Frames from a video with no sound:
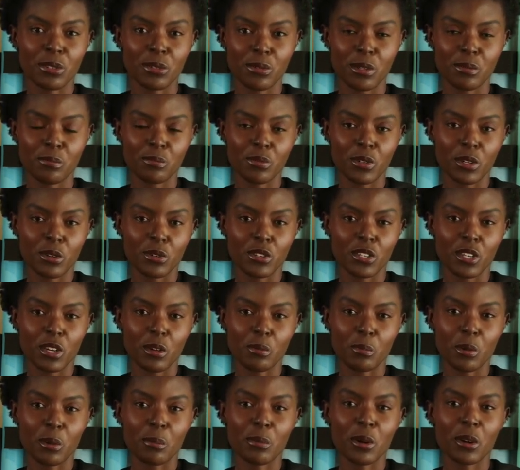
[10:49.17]
The future
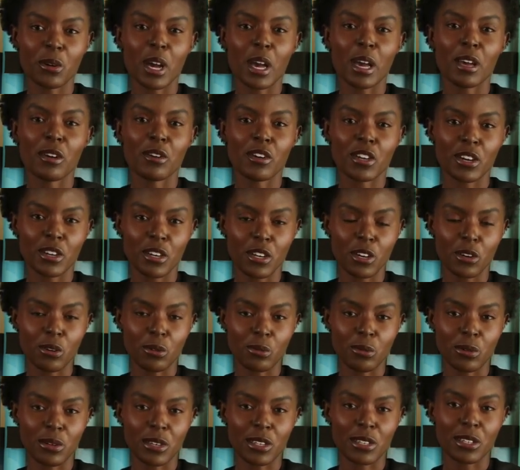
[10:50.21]
will belong to you
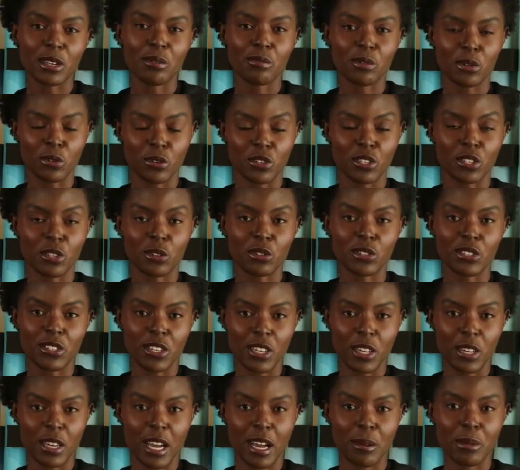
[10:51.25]
if you choose to
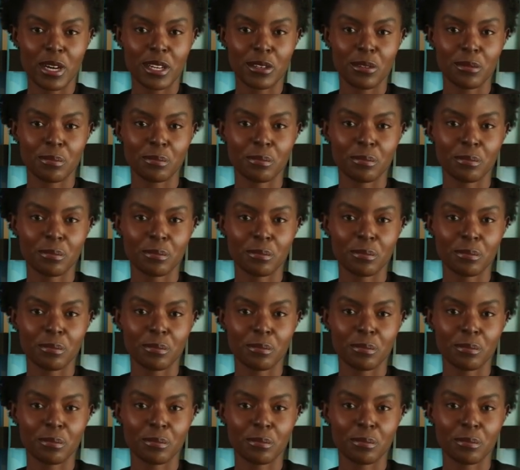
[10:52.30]
claim it.